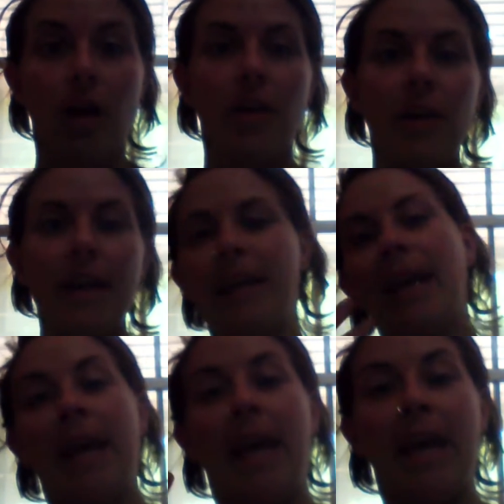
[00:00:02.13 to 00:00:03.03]
All right.
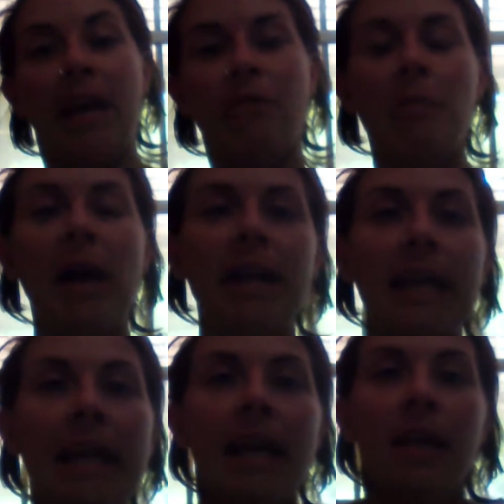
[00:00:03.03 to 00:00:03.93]
Hey,
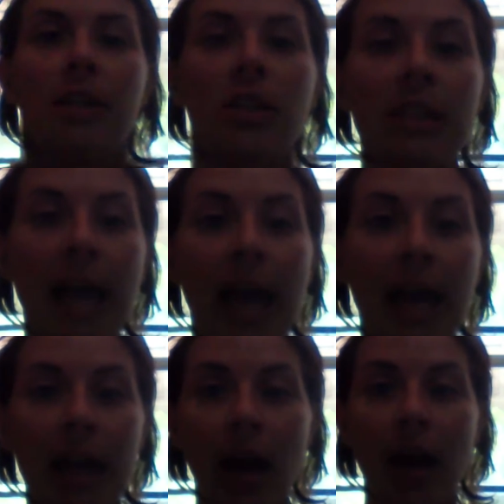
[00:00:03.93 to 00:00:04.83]
everybody.
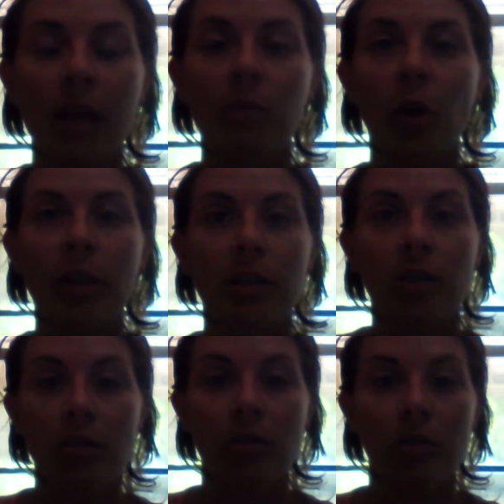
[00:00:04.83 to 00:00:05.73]
Today I'm going to
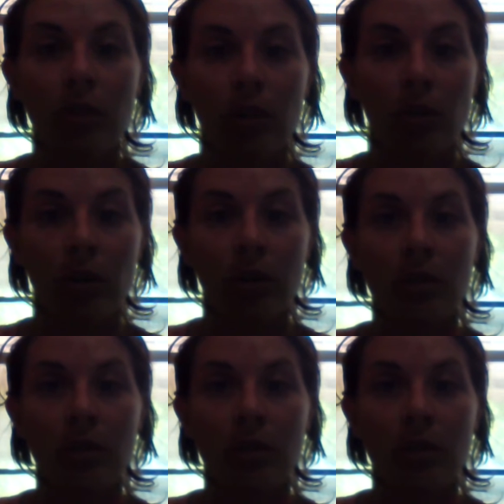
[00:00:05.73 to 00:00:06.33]
do your